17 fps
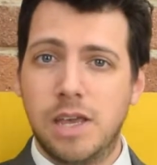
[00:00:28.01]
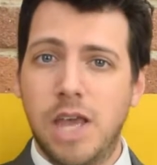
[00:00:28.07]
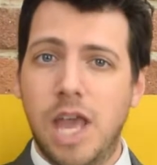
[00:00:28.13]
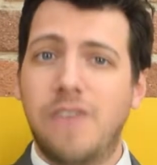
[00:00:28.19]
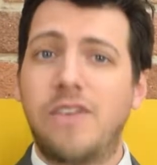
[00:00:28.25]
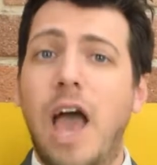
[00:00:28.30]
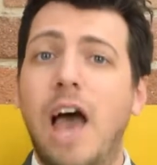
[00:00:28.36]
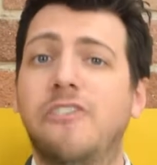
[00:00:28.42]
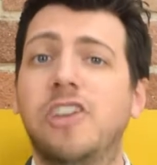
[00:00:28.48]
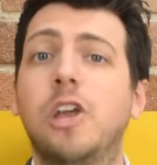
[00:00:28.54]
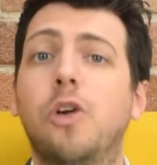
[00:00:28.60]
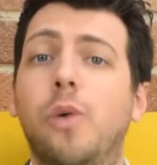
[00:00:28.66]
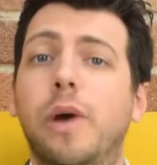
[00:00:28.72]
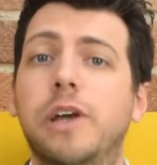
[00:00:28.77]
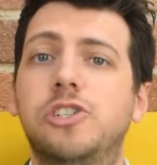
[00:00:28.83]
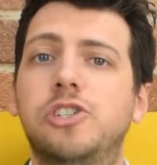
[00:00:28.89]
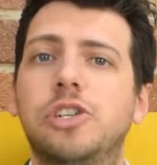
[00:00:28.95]
If you have any
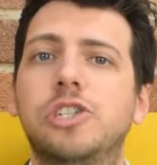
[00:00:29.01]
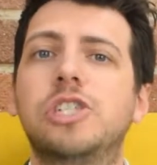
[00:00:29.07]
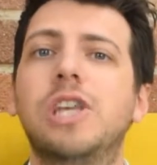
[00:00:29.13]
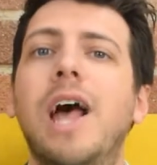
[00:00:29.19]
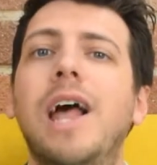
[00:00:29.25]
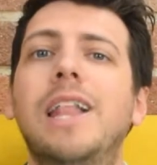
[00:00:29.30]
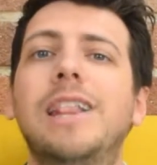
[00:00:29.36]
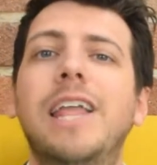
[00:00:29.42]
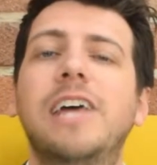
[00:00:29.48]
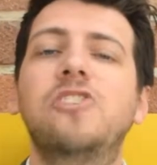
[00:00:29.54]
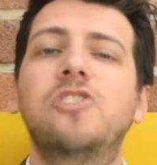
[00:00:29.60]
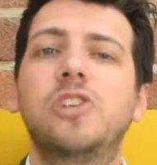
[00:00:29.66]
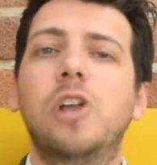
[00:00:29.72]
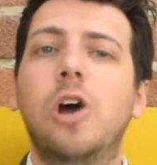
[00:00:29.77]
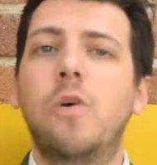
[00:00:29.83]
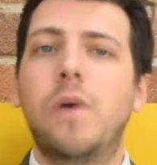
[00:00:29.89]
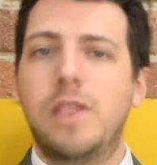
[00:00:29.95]
questions, let
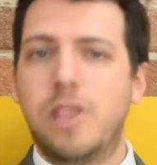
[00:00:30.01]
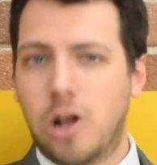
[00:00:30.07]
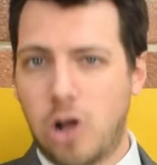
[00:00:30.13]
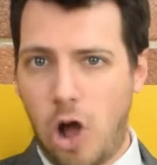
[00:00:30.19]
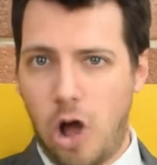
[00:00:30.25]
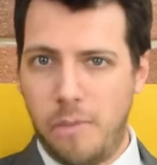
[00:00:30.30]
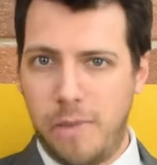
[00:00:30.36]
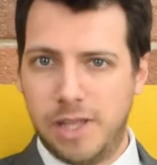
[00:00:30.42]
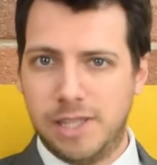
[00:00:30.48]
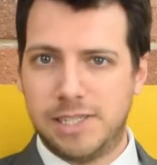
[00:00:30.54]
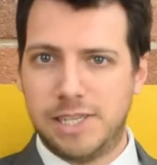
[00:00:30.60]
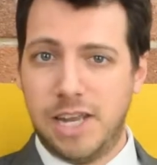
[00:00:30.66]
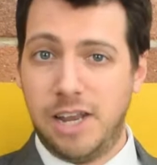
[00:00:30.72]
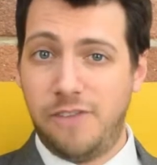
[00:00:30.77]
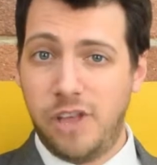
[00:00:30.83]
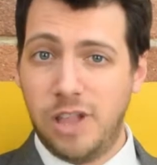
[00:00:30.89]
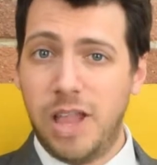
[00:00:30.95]
us know in the comments.
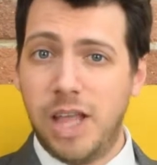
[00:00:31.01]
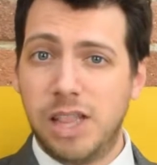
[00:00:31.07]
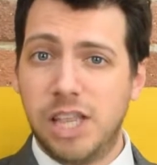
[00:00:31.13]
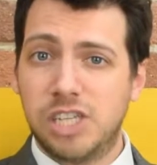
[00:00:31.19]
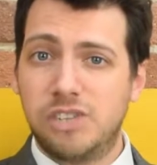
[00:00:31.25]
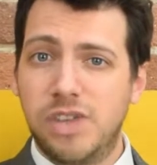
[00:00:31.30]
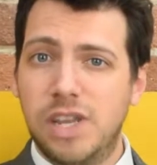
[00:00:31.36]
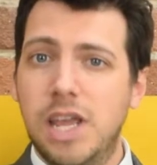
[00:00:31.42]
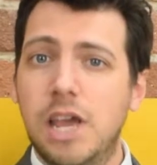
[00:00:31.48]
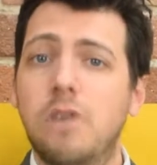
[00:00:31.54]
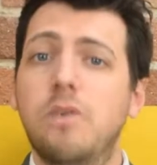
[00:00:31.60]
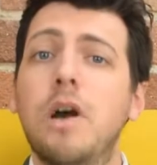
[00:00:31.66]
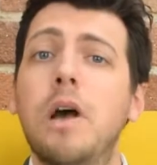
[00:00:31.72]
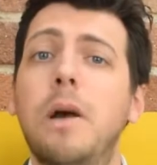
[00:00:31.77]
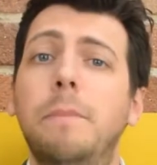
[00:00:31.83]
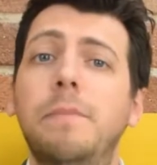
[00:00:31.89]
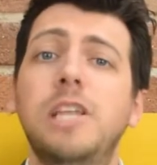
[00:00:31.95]
And if you like this video,
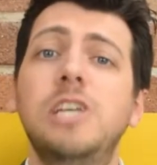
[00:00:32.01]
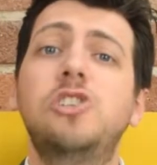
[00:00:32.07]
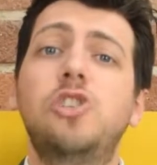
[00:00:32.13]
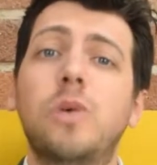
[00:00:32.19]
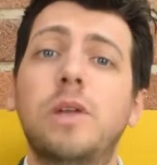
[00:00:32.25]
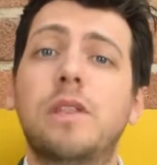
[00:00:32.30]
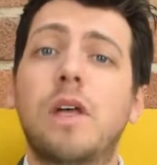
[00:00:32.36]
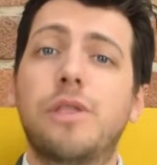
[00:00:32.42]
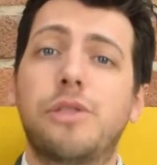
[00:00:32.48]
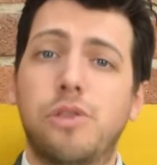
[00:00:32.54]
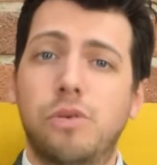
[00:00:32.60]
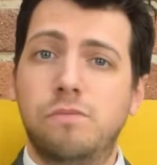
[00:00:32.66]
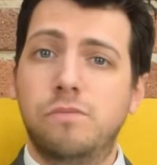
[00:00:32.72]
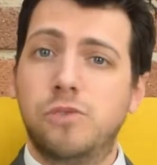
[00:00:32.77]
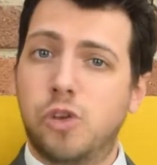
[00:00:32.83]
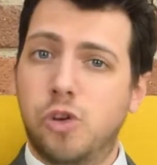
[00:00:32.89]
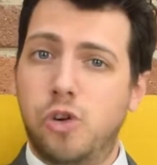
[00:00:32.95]
please do hit that
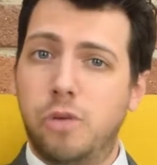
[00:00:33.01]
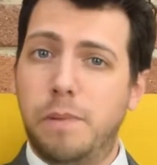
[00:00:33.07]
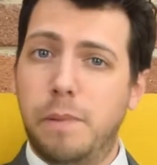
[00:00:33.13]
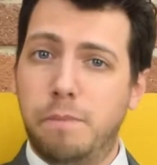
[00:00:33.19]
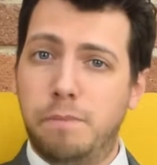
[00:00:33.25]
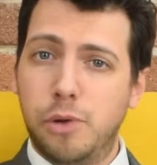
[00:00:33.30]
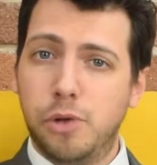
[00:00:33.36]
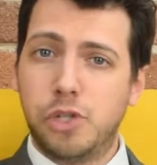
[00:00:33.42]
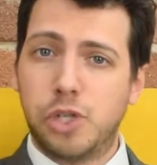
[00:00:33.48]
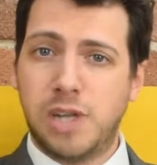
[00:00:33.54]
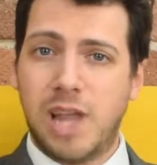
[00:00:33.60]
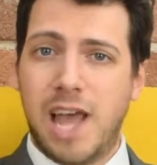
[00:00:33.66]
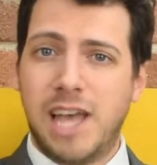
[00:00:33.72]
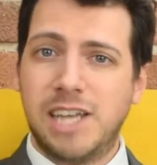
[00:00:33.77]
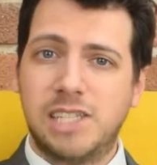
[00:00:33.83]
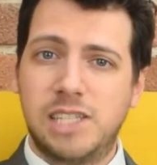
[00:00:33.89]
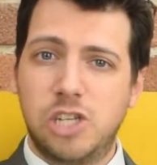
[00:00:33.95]
thumbs up button,
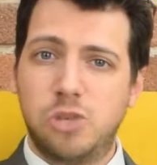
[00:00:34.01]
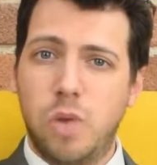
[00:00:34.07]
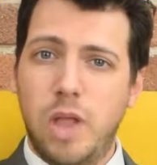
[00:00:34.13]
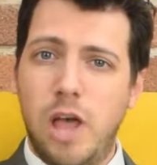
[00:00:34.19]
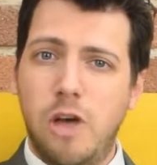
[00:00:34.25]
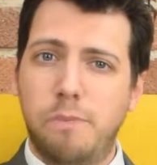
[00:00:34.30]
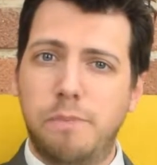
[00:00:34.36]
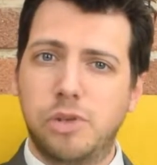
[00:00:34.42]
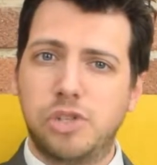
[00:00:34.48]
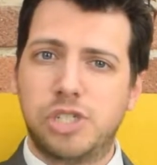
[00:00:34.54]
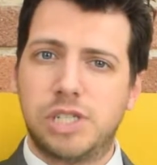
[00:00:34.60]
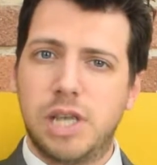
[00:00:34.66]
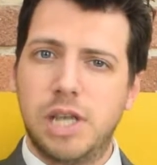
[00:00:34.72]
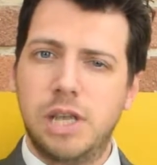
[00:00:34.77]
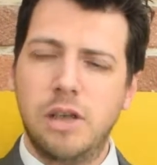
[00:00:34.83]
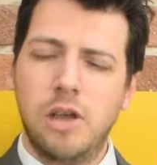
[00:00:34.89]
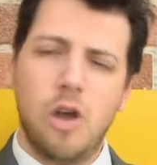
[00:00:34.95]
as this will help us
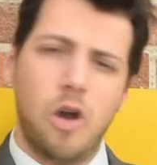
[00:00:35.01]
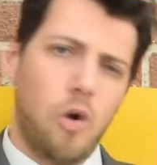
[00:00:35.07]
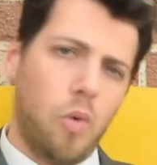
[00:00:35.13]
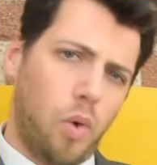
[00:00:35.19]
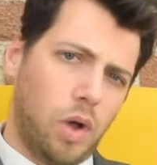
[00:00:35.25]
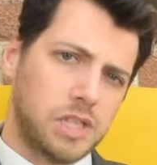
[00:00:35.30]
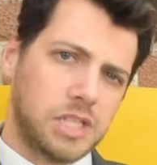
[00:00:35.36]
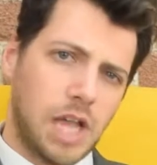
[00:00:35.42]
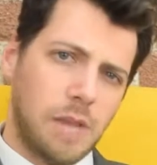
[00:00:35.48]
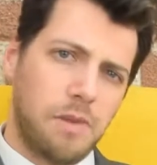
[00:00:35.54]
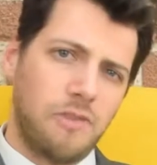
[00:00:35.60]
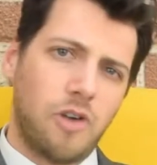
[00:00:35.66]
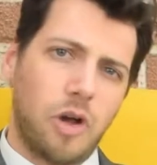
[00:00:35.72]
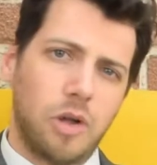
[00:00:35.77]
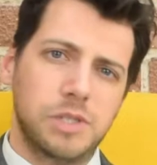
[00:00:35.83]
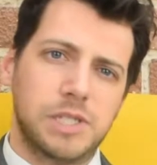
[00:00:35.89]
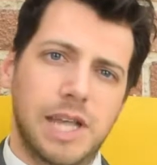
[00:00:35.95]
see what type
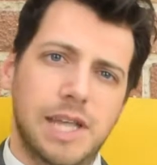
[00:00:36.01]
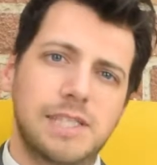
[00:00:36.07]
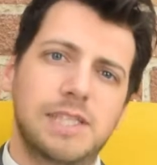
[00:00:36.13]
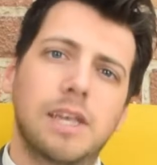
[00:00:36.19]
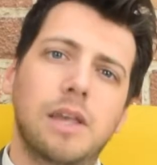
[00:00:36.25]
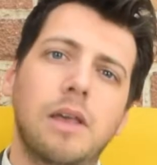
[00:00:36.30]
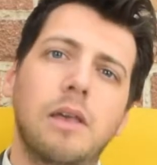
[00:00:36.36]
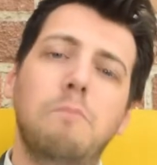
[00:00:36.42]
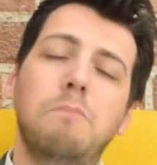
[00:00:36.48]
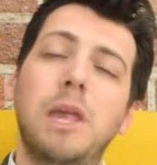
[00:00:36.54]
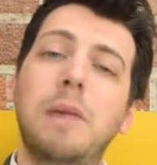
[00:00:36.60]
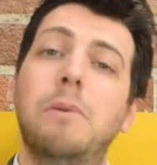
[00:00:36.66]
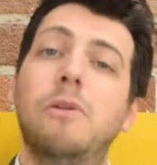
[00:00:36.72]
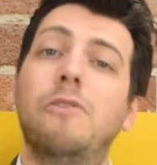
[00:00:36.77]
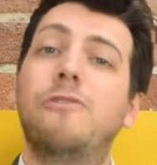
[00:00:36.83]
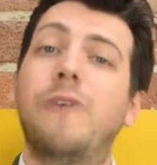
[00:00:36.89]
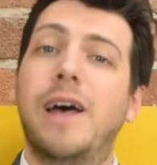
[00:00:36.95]
of content
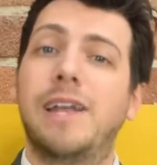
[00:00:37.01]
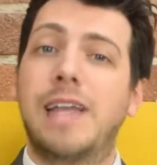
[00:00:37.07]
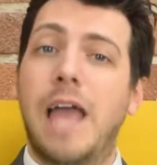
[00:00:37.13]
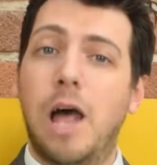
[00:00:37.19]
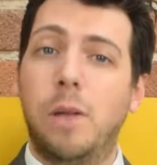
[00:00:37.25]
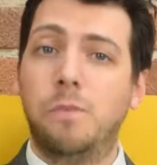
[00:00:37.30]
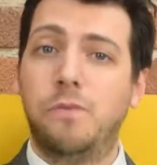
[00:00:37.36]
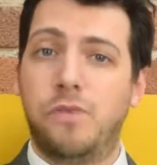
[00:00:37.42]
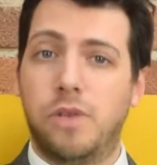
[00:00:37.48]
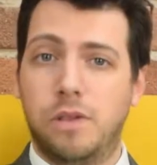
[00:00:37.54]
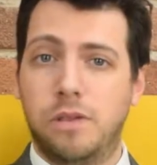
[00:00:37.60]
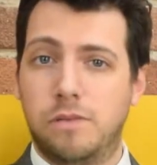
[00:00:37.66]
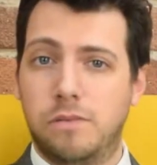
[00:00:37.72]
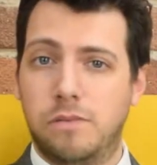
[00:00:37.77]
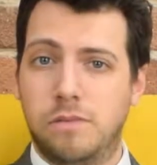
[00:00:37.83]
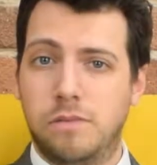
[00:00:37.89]
people find helpful.